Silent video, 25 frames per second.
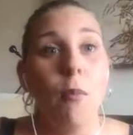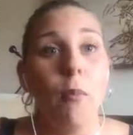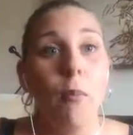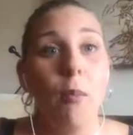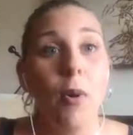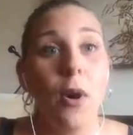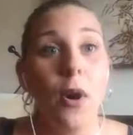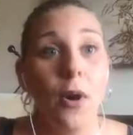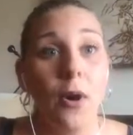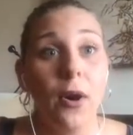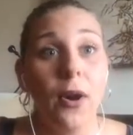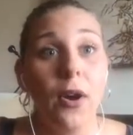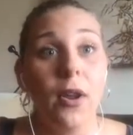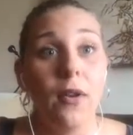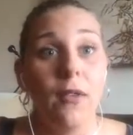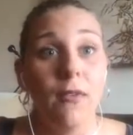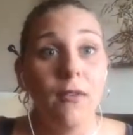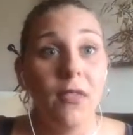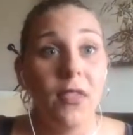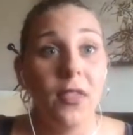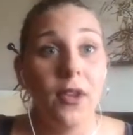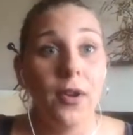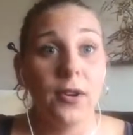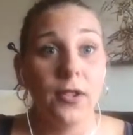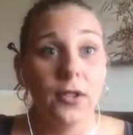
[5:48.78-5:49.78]
Part
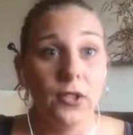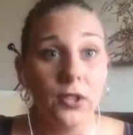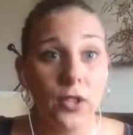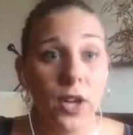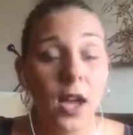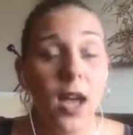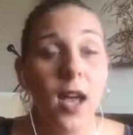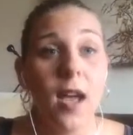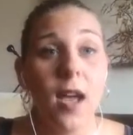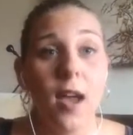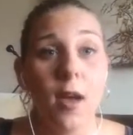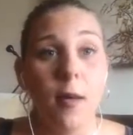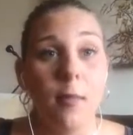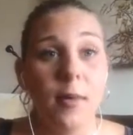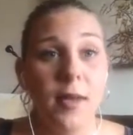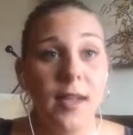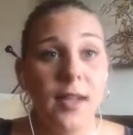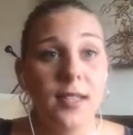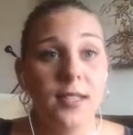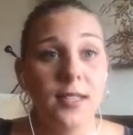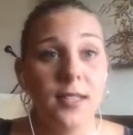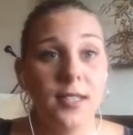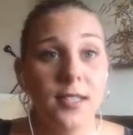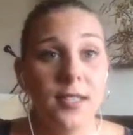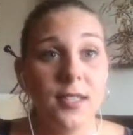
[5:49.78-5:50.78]
of their job
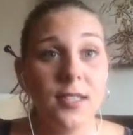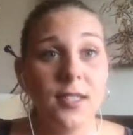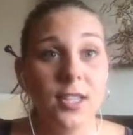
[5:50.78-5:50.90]
is